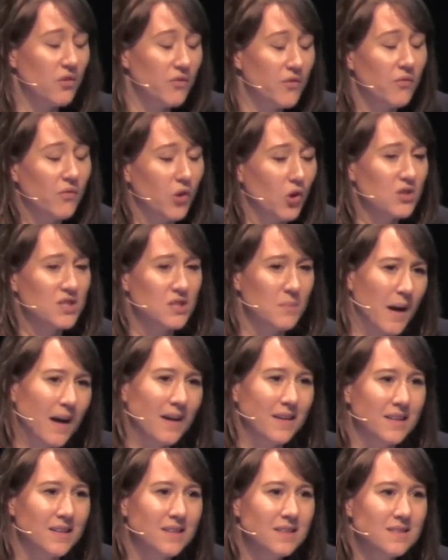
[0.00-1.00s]
off of lost
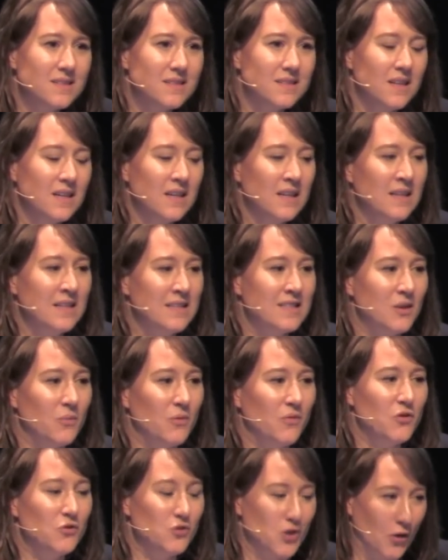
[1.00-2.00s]
packets. So
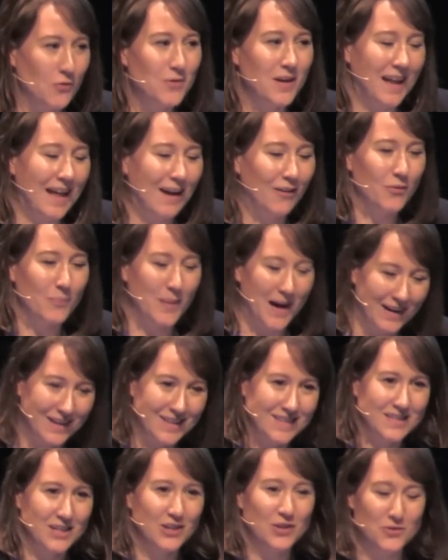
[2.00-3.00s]
if you don't allow the
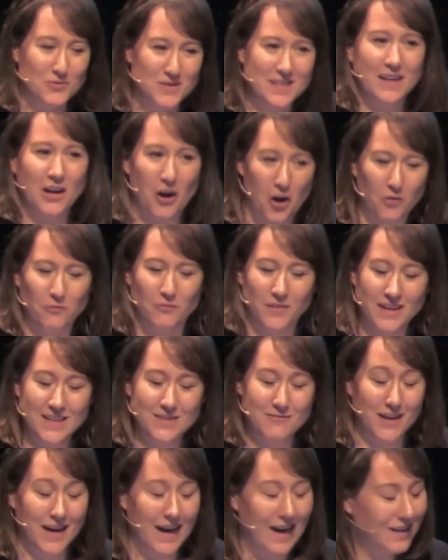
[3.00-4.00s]
packets to lose, it can't
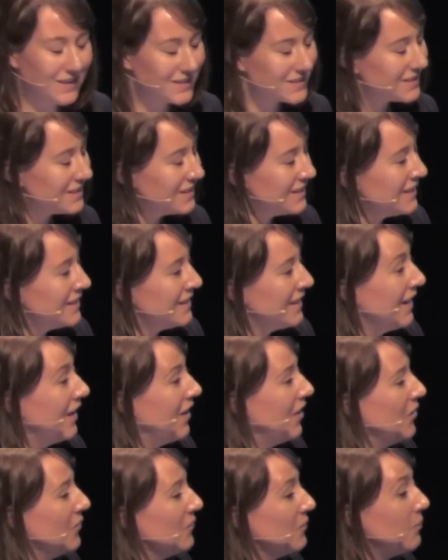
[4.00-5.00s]
really react.
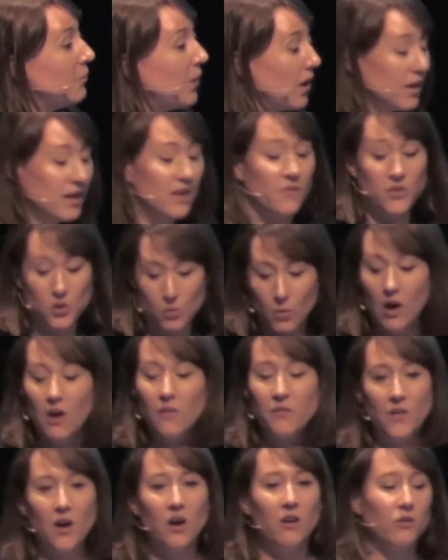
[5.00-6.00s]
But if you are
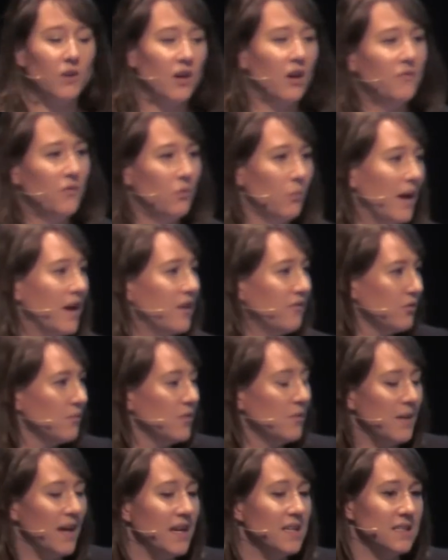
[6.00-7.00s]
far enough away from
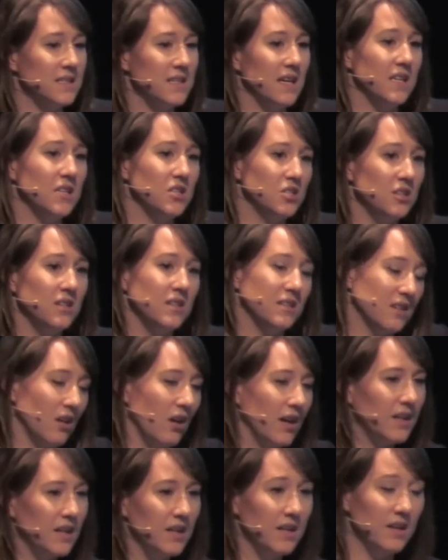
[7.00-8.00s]
a base station, it's
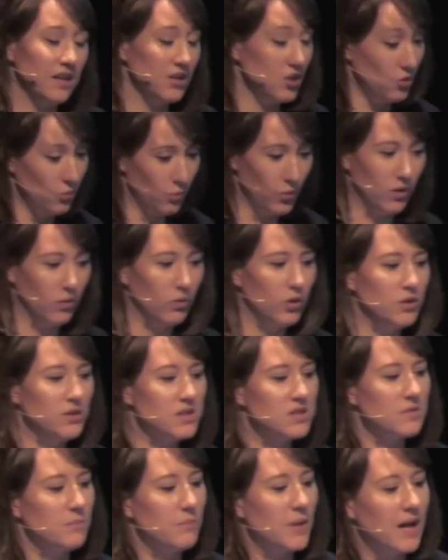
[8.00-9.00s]
likely that you will lose
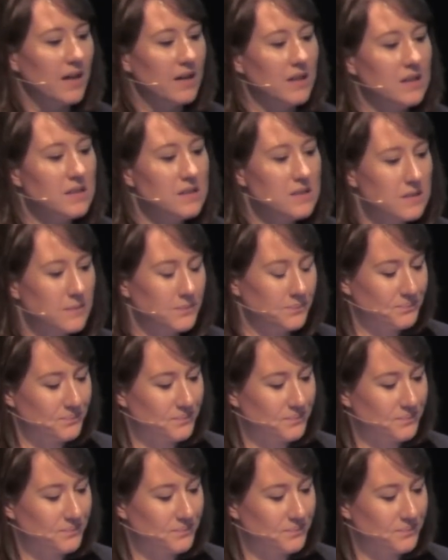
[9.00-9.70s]
some packets.